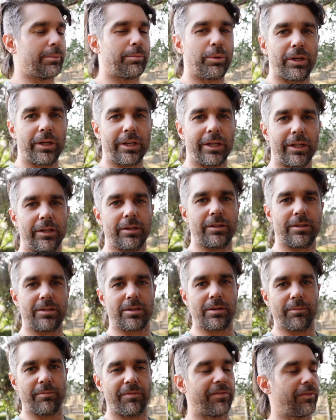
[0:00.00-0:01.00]
putting
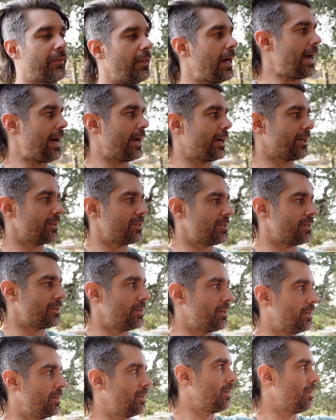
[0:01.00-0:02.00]
some flags
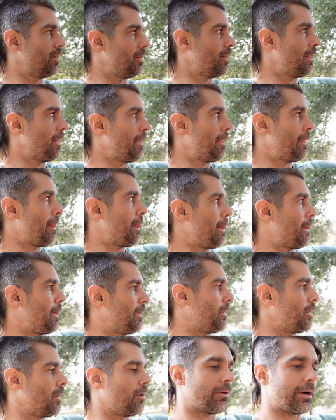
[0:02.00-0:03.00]

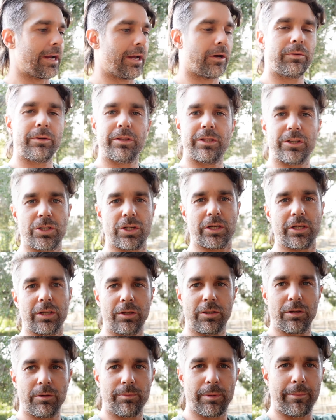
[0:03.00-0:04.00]
around the chicken
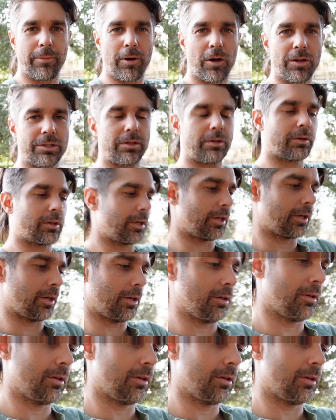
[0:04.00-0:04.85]
coop. I'm also gonna